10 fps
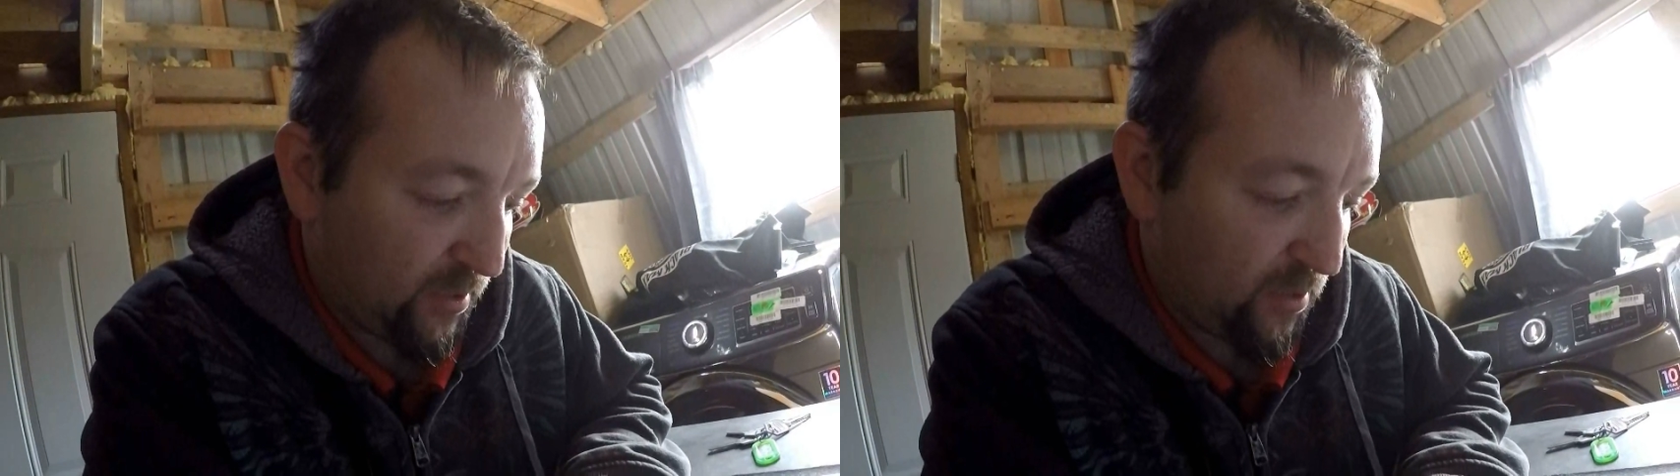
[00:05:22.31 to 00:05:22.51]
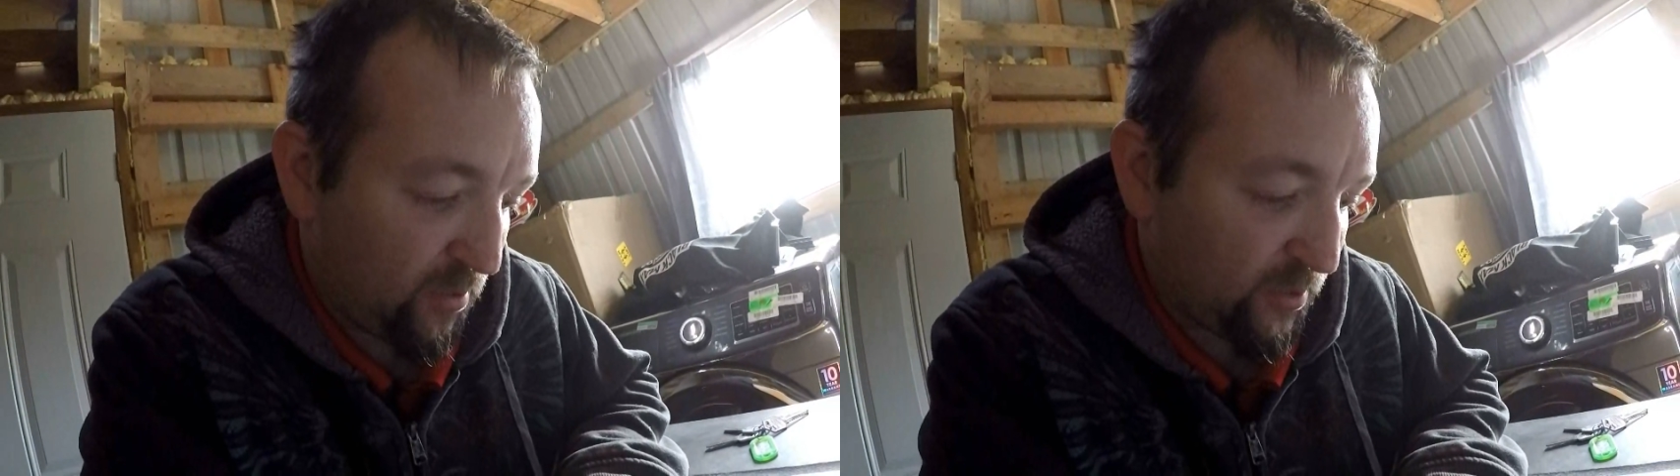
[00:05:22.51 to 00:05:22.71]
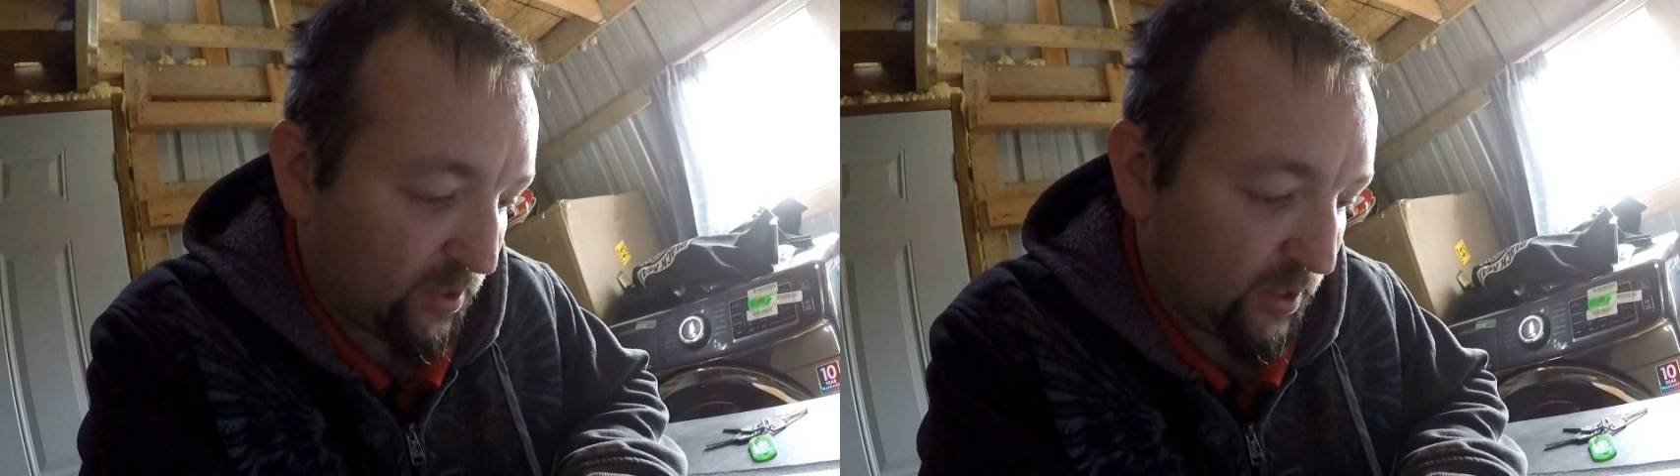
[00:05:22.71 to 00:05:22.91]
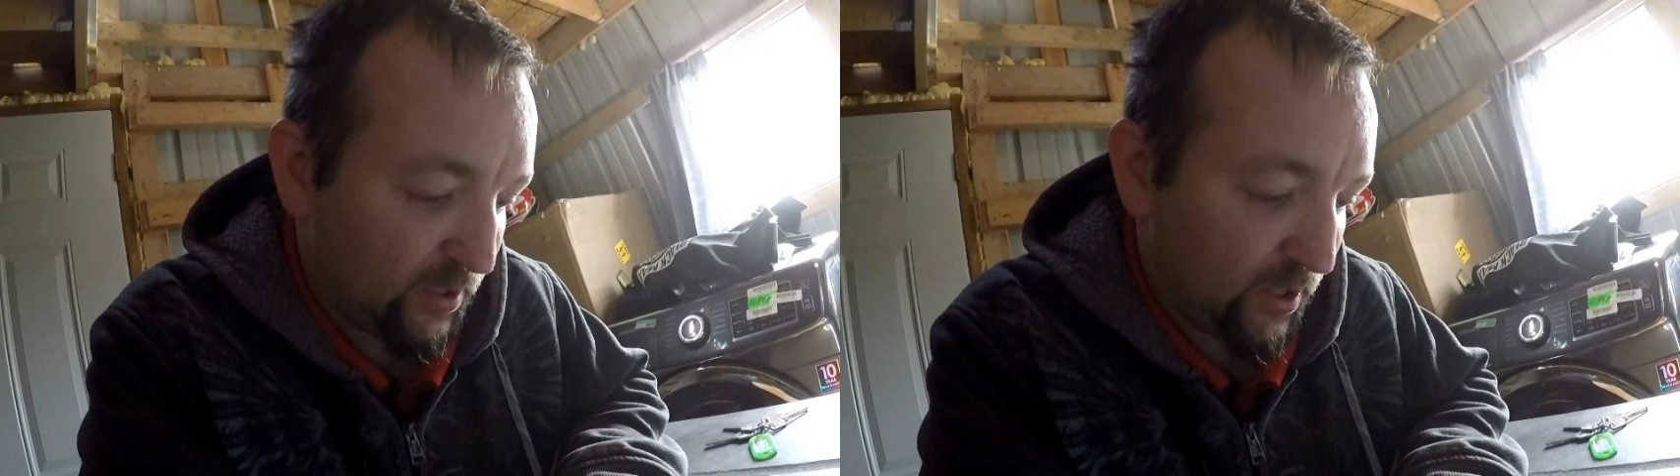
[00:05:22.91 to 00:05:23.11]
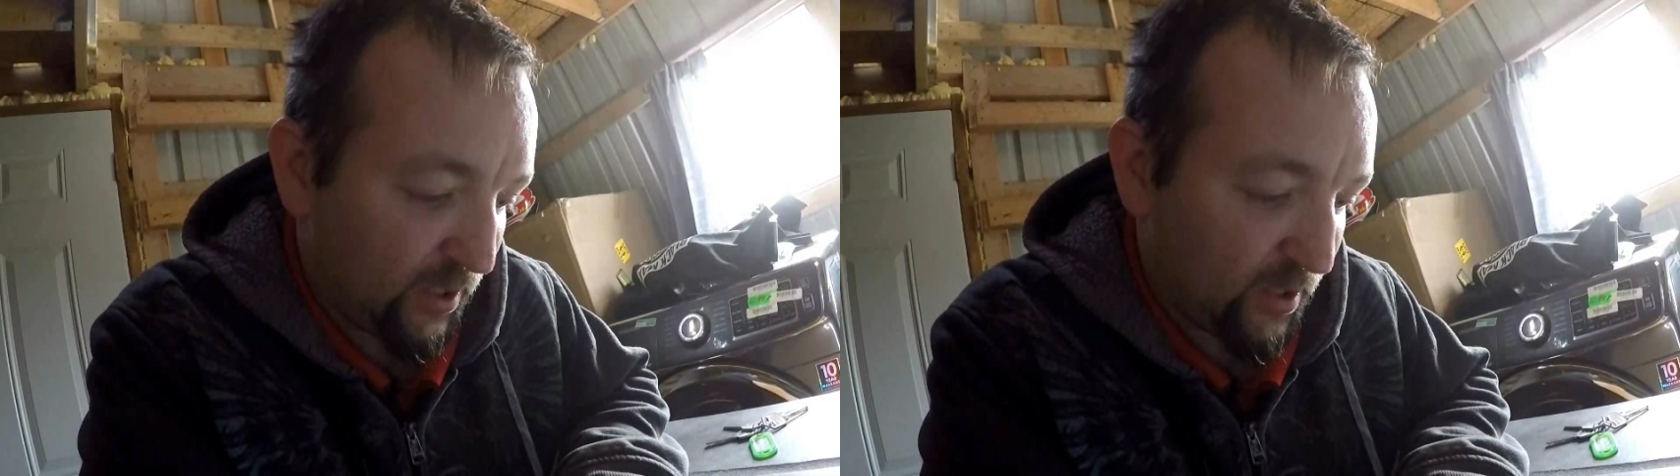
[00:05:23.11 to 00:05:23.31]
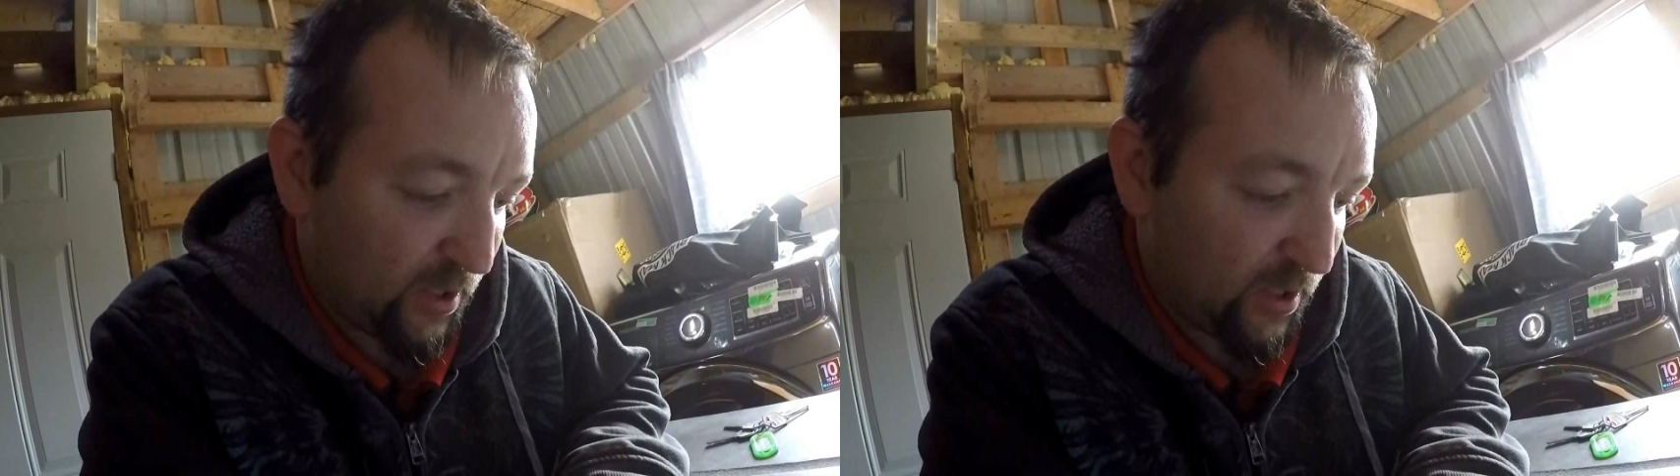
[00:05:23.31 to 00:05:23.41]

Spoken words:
on the listing that